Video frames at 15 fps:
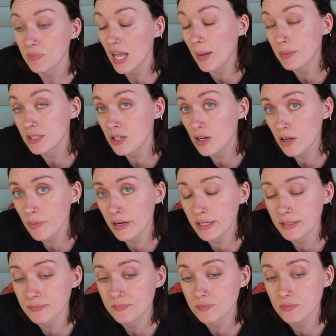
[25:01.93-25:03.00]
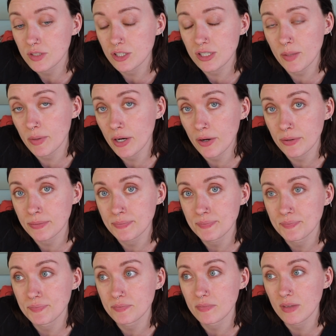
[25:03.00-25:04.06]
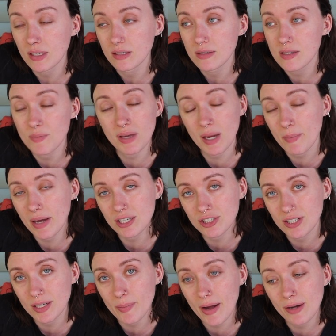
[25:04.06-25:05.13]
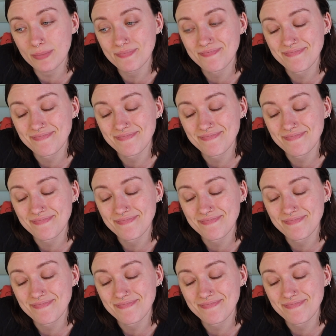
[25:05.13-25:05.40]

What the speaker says: Happy to talk about it. Just let me know. Something I'm passionate about.